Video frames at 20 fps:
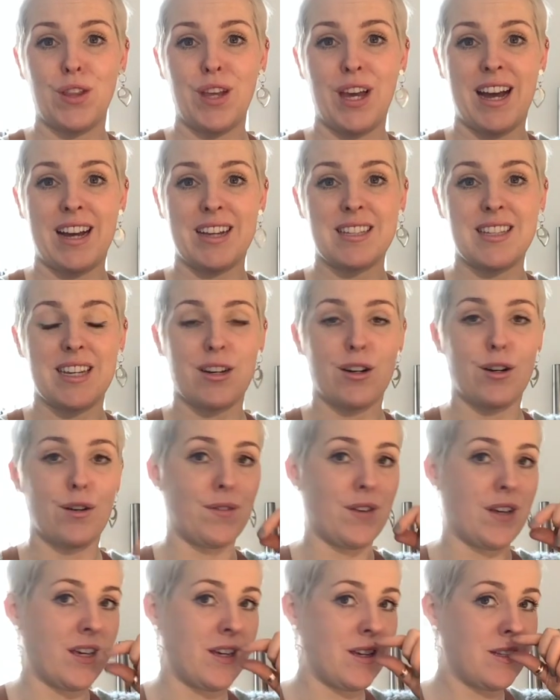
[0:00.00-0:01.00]
the assay
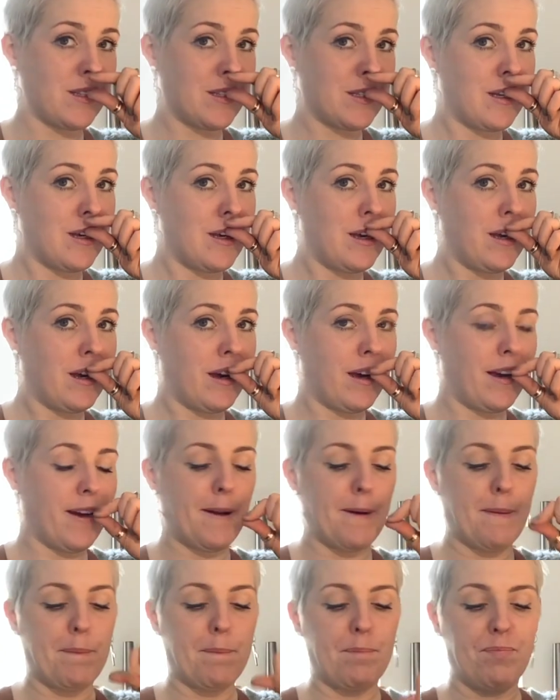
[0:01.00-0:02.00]
office,
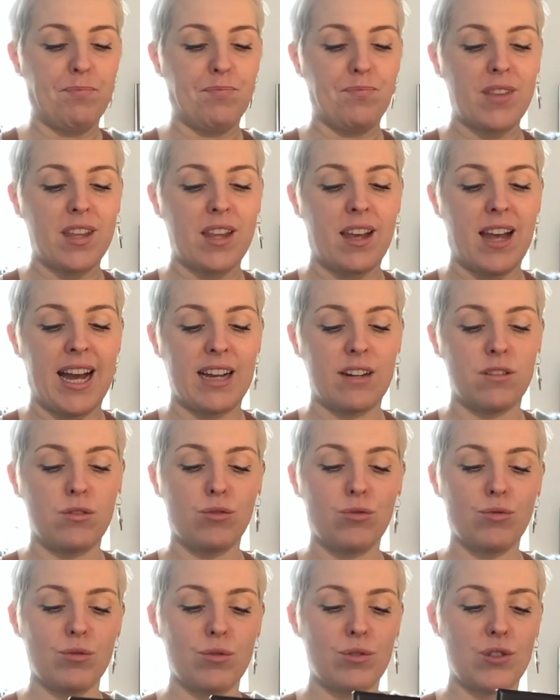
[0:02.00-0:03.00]
and
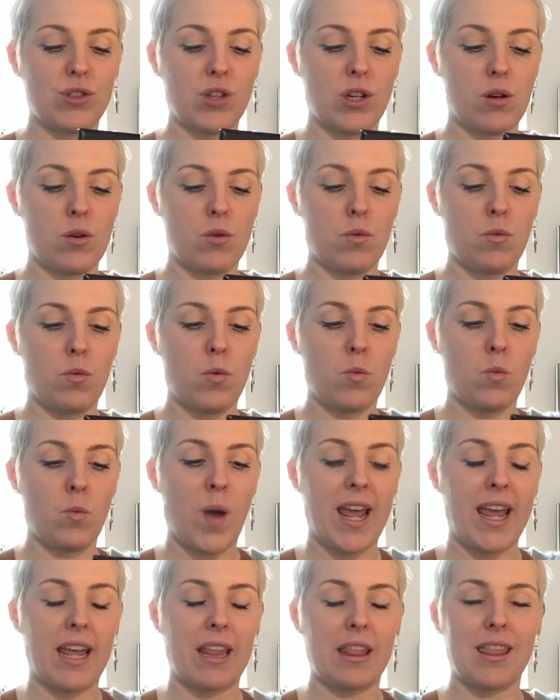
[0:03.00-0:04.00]
also
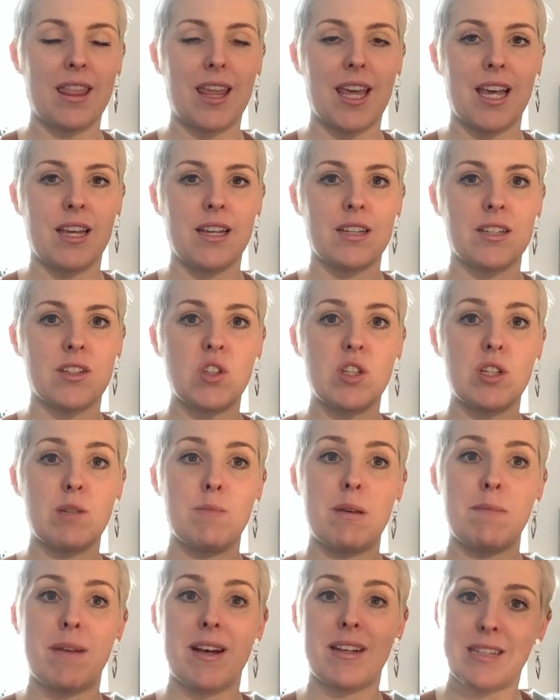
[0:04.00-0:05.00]
weighing things to
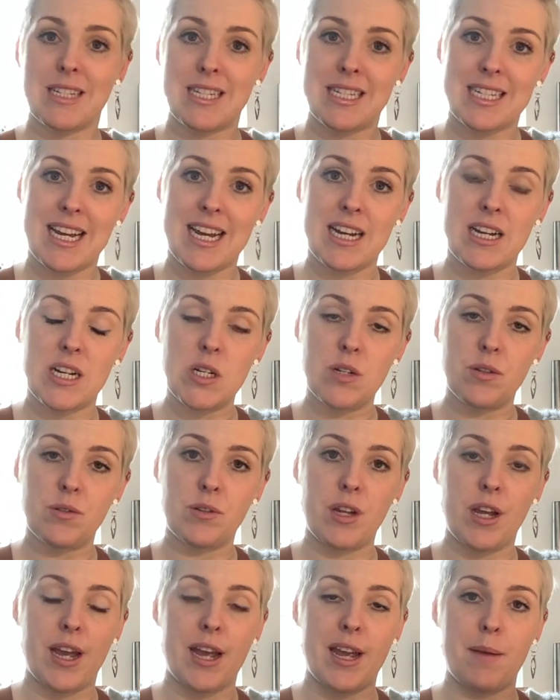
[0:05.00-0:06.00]
be melted
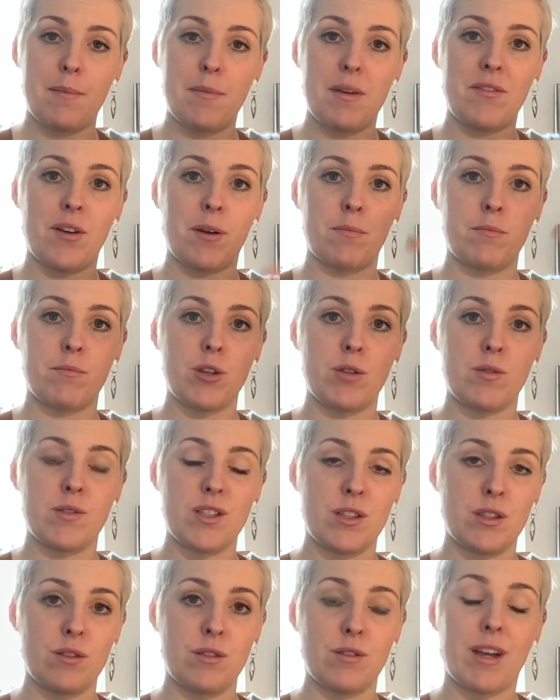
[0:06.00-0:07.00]
down, if I'm
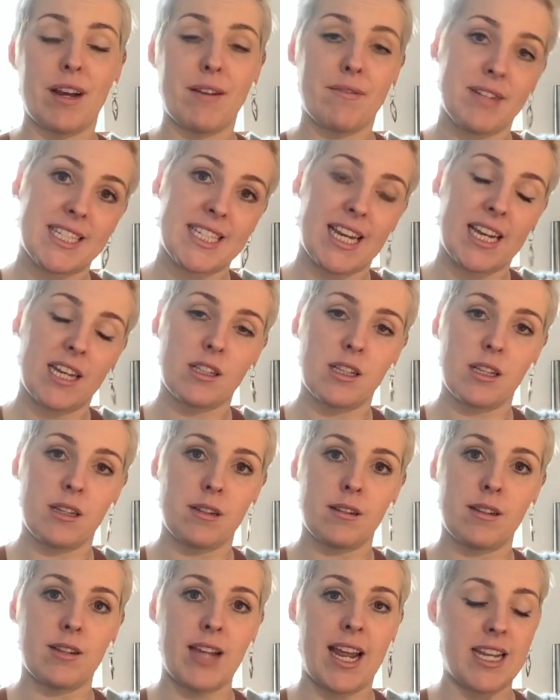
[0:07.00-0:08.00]
using, like,
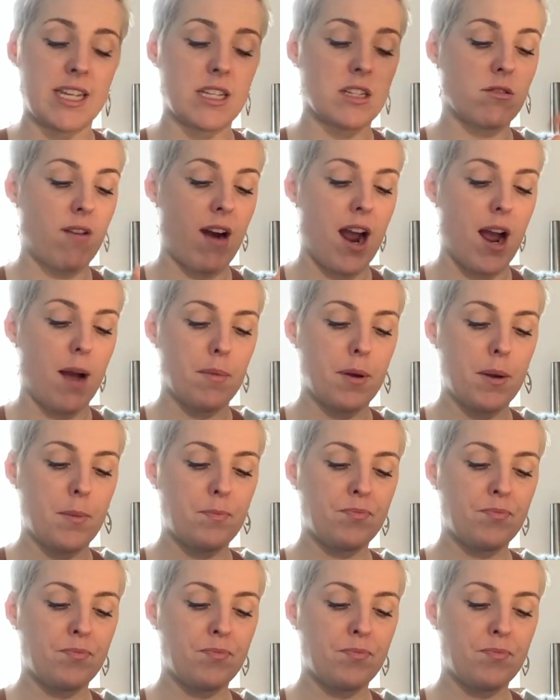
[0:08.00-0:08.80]
recycling any scrap.